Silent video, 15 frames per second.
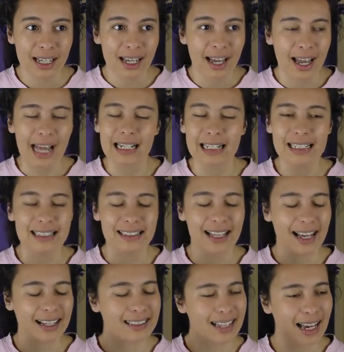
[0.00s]
And
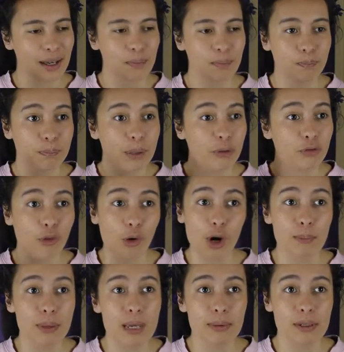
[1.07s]
again,
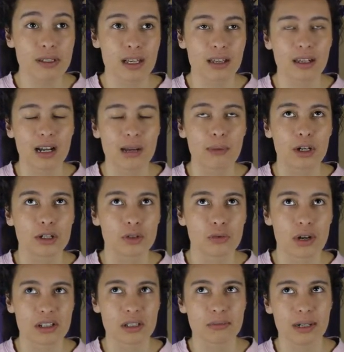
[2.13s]
before people say that I'm
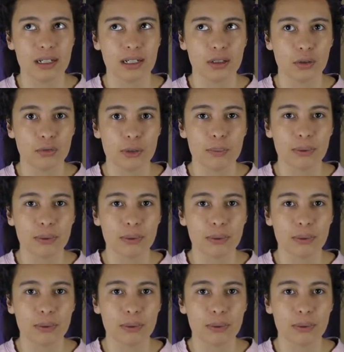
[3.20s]
underestimating Luffy,